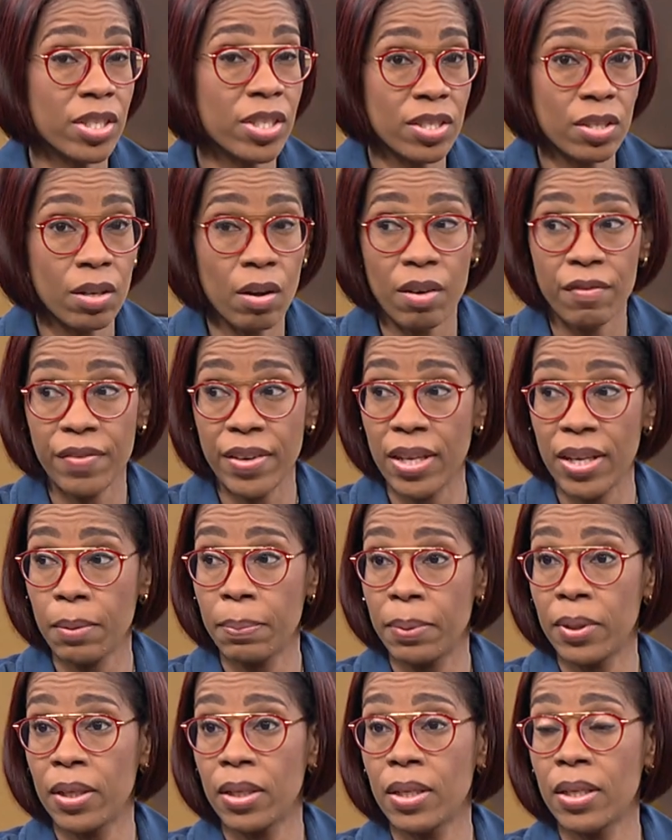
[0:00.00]
is now
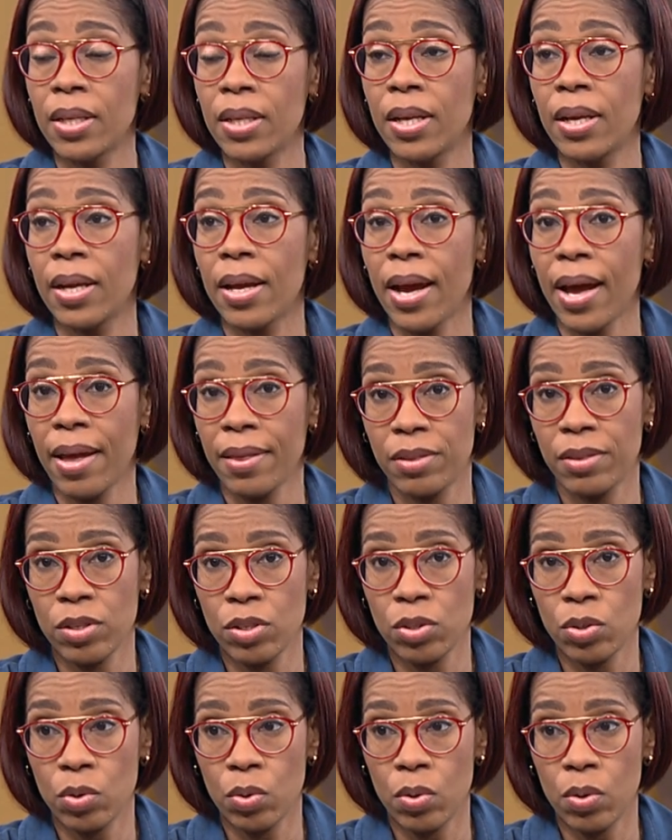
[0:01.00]
available at the
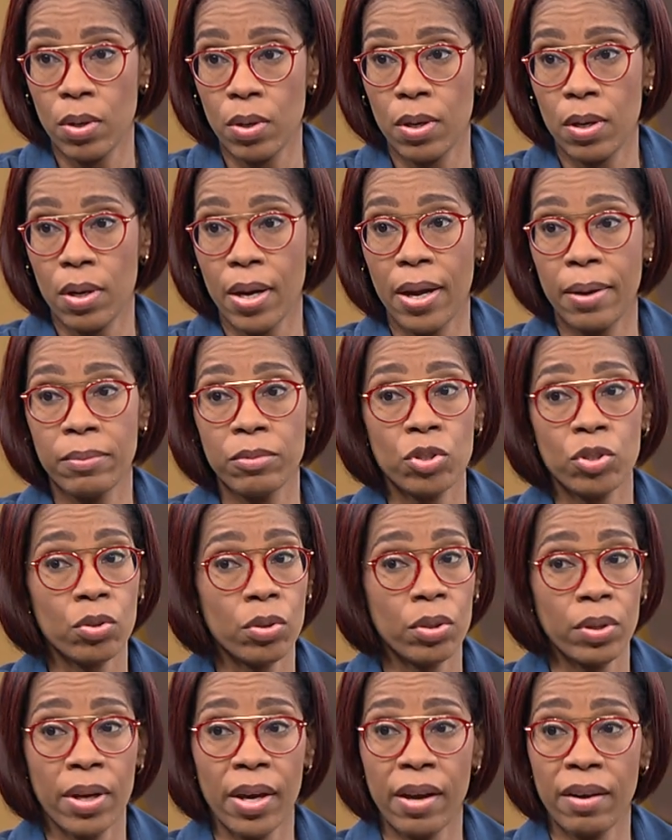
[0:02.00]
store. I'm sure
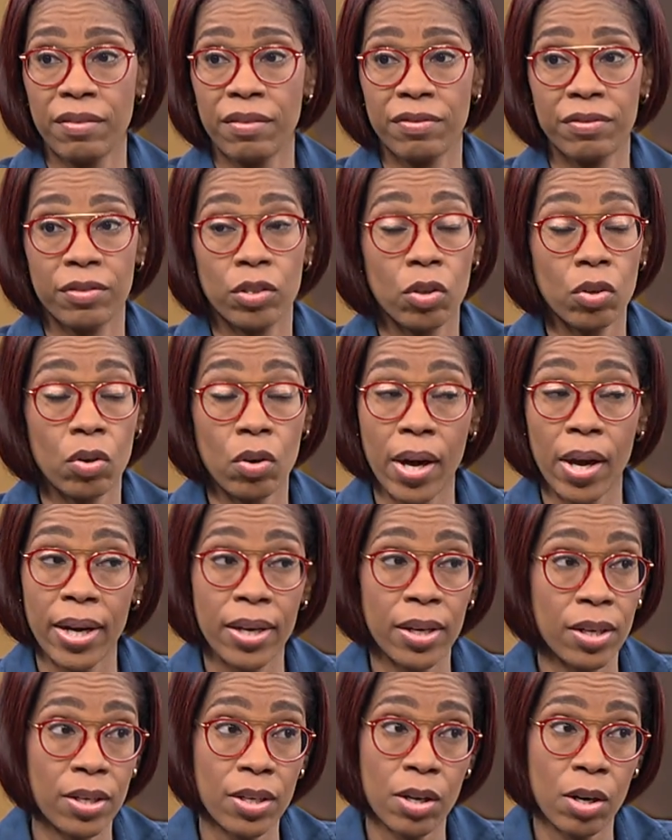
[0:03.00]
you have
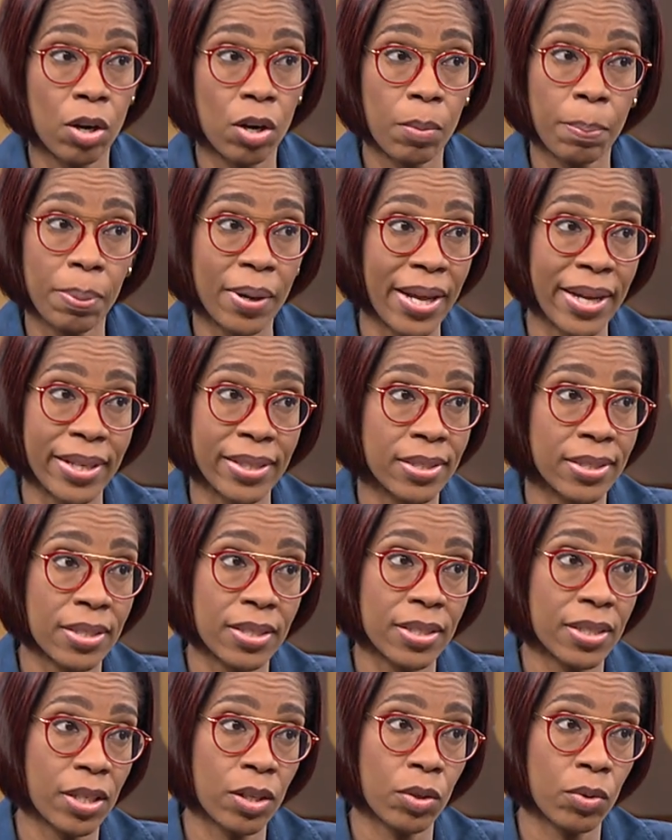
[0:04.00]
grander
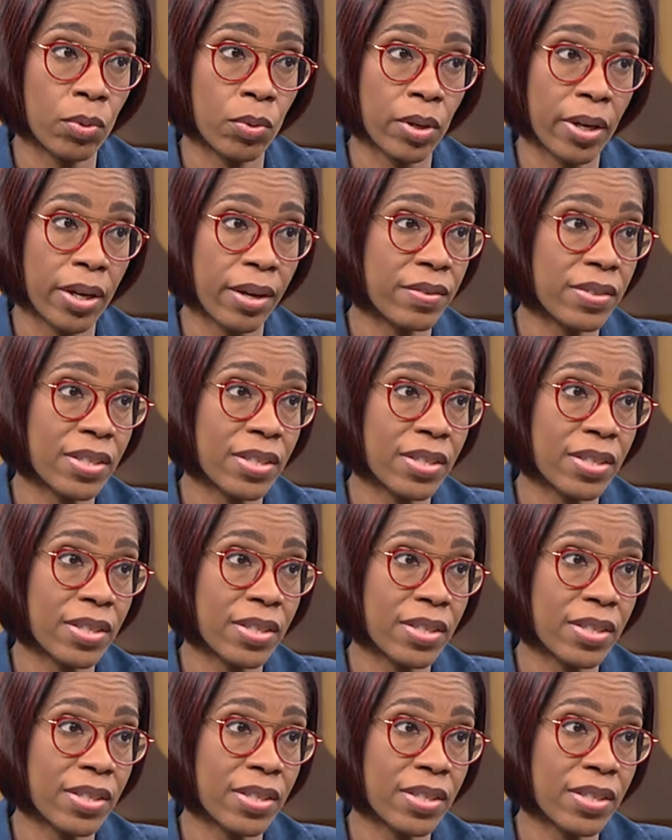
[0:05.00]
plans in the work. Every